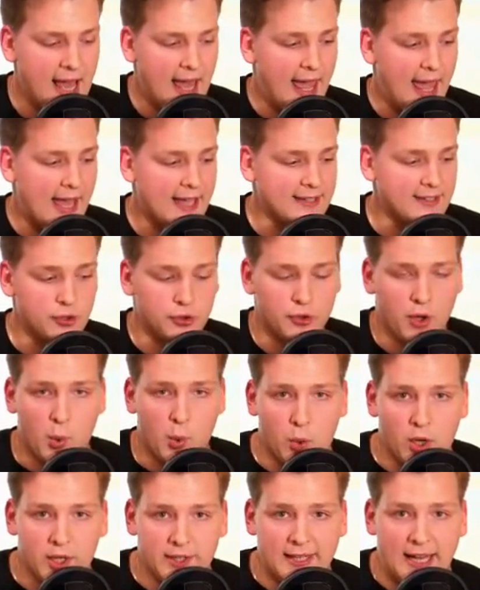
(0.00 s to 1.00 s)
And you know
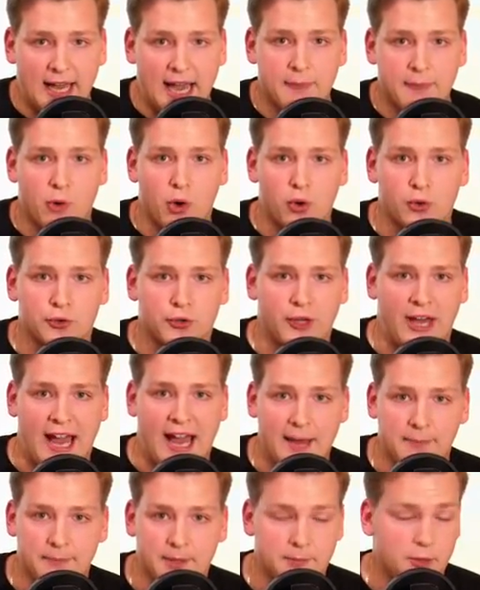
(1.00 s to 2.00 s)
what? I'm also
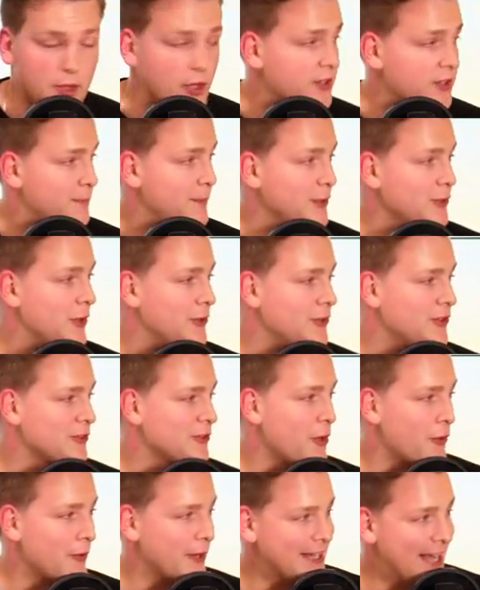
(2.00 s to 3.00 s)
happy because Bitcoin is
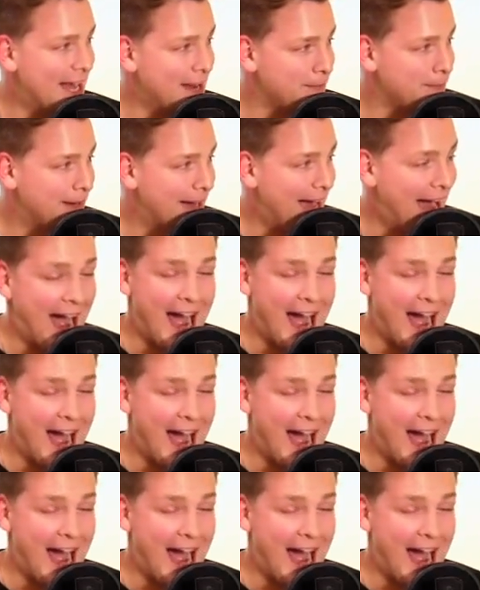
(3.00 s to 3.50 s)
going up.